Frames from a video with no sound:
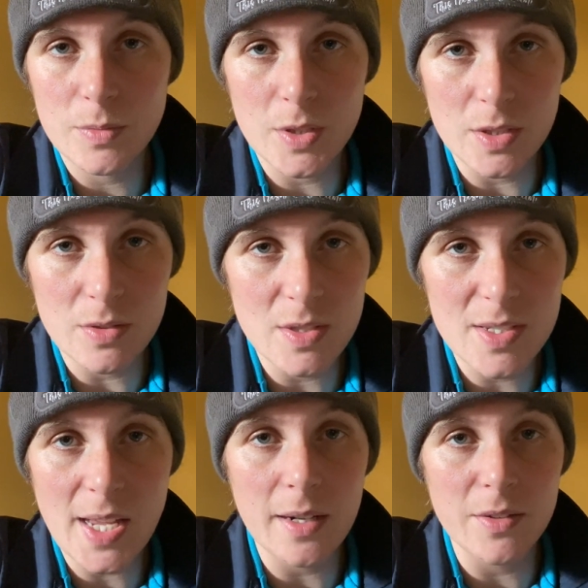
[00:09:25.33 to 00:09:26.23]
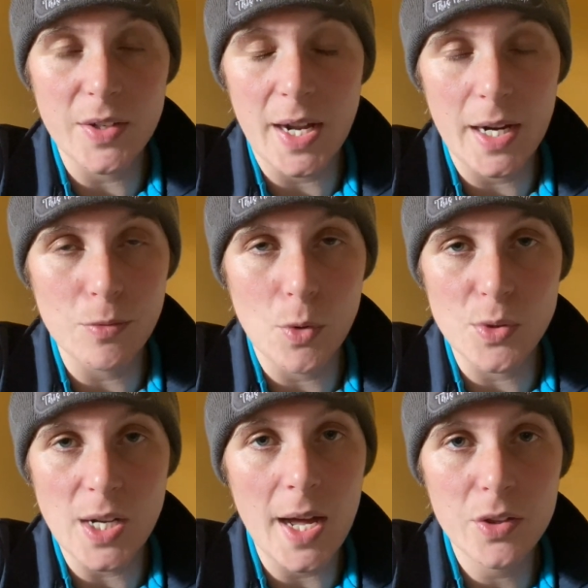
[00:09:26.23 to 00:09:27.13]
the saddle that I
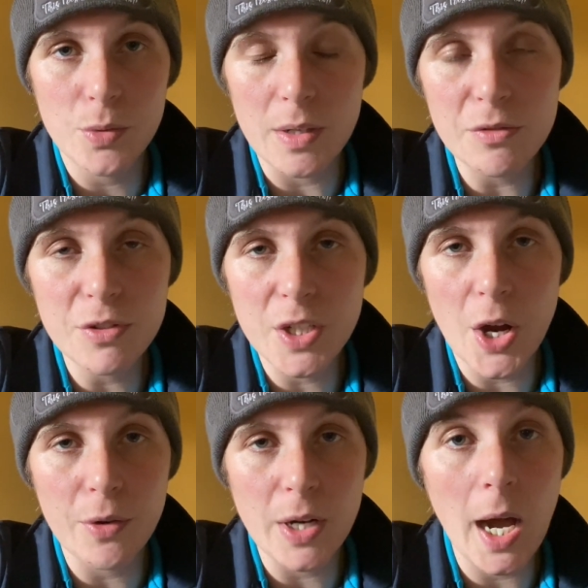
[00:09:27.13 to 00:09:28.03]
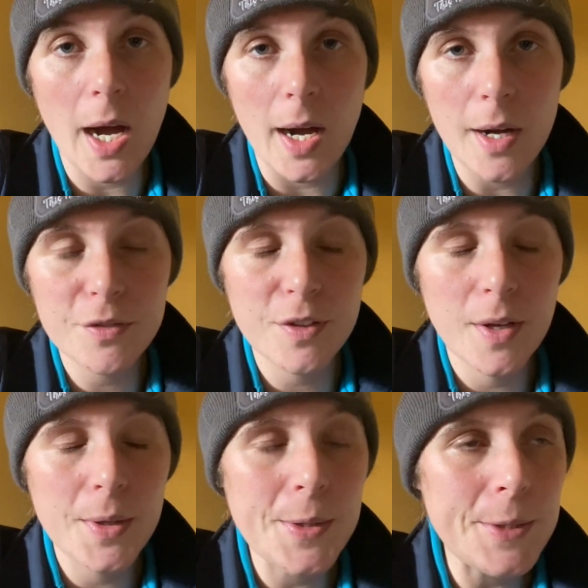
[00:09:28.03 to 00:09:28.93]
rode Arthur in for a year and a half.
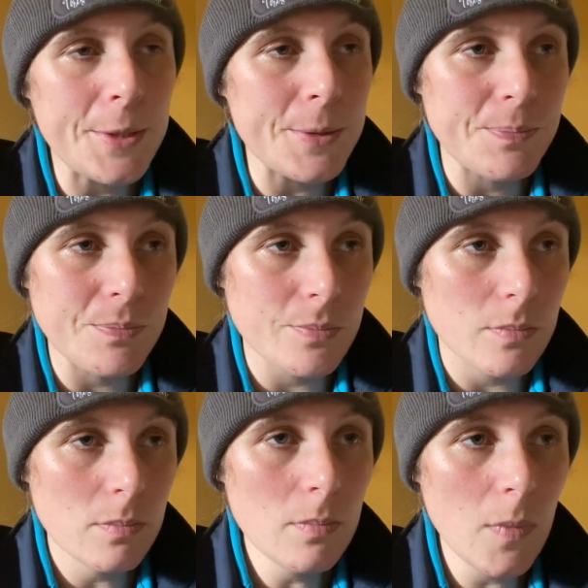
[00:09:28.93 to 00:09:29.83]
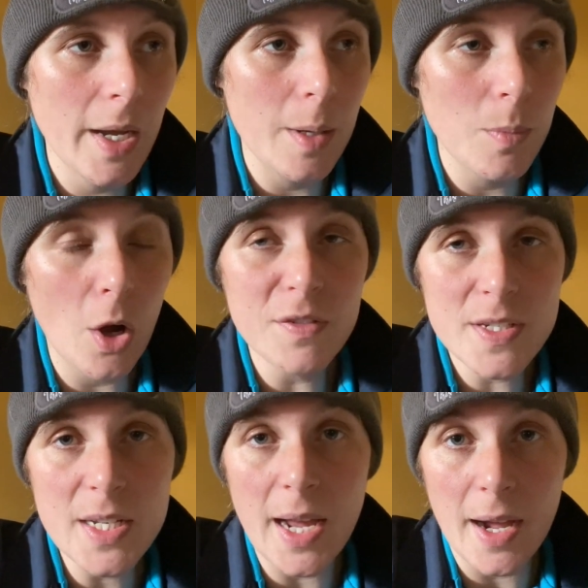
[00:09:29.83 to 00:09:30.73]

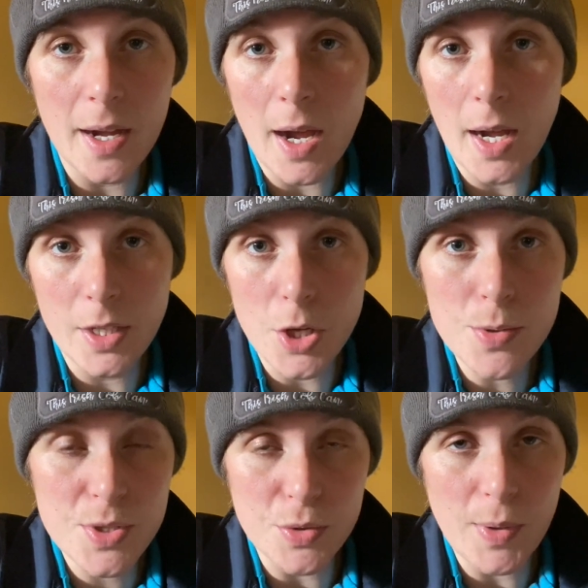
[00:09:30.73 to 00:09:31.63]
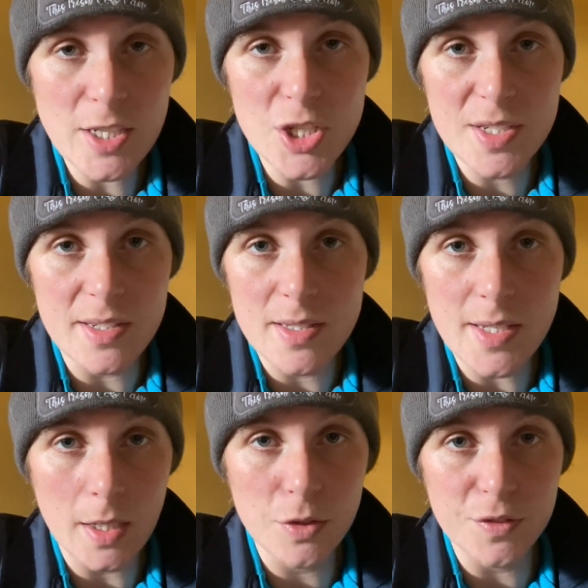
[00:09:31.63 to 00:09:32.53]
Obviously, I used a registered
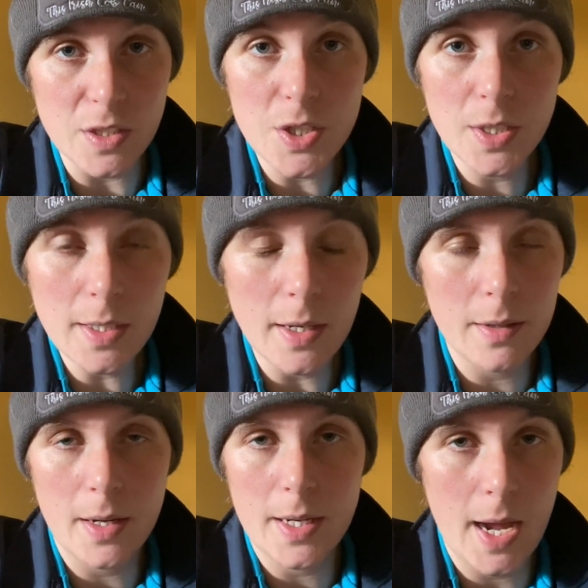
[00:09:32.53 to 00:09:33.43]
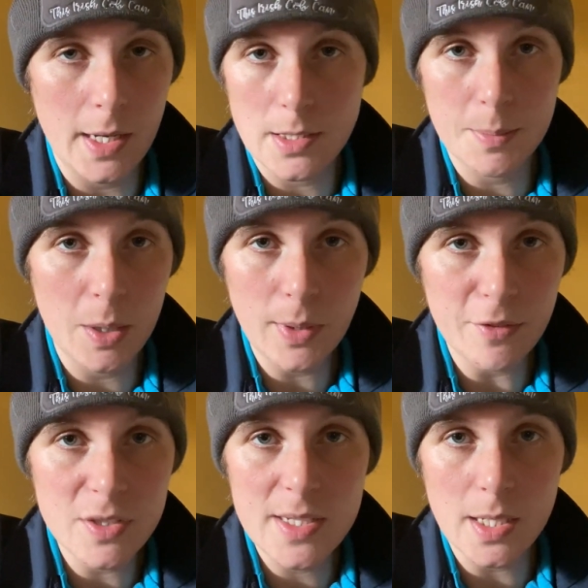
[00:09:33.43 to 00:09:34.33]
saddle fitter and I had him out
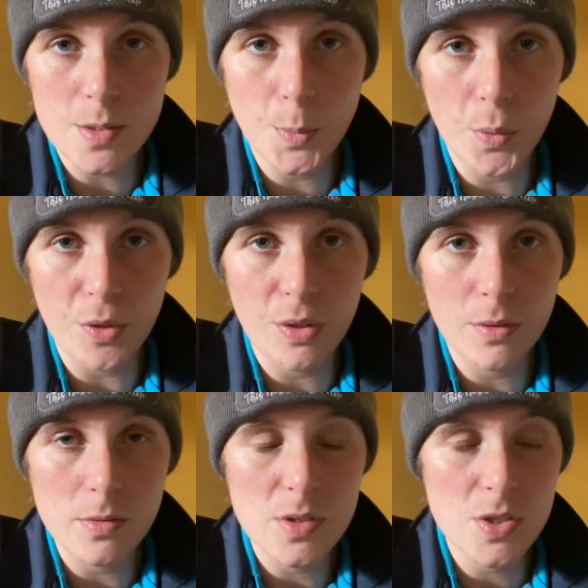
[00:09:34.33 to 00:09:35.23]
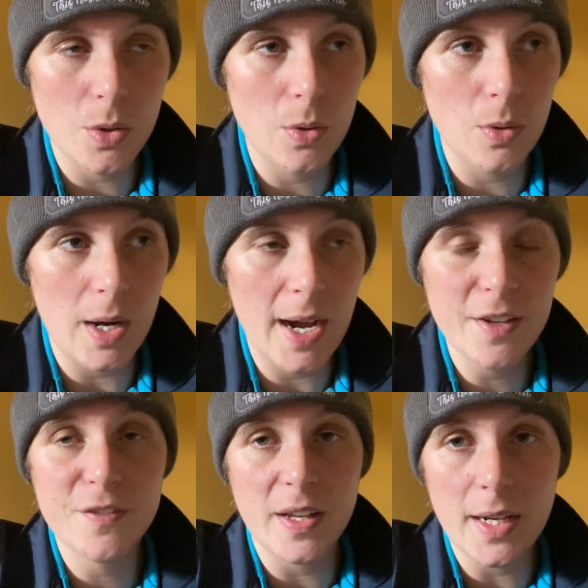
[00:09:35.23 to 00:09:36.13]
every 6 months. So I
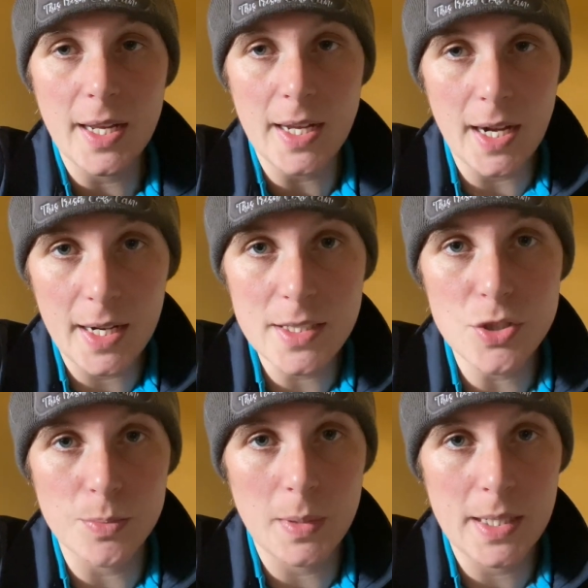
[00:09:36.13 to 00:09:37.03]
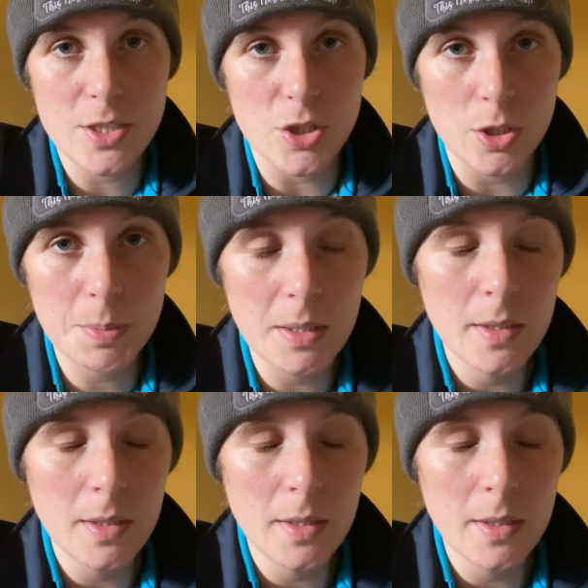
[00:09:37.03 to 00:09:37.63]
felt like I'd done my job.